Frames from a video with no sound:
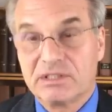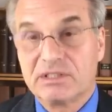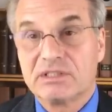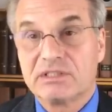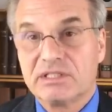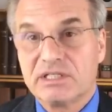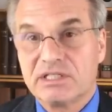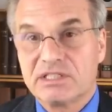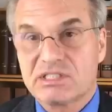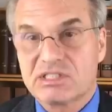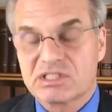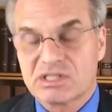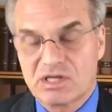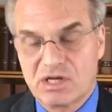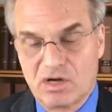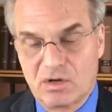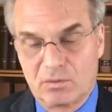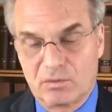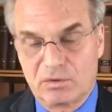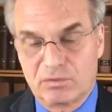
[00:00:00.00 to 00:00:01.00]
This
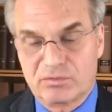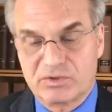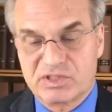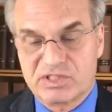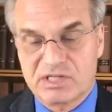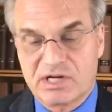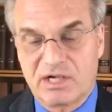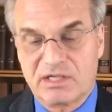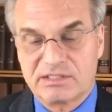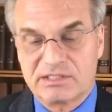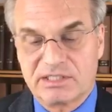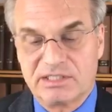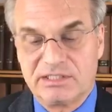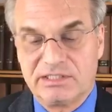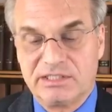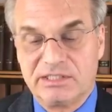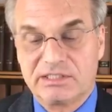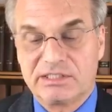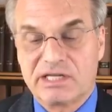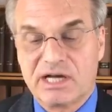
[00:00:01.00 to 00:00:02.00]
will result in
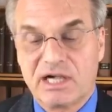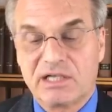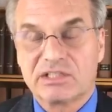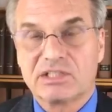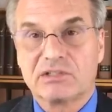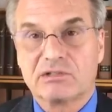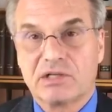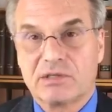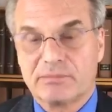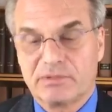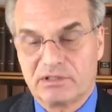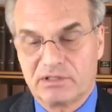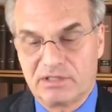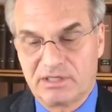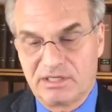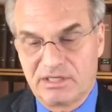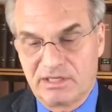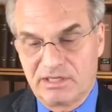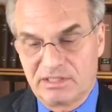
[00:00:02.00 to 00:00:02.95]
incalculable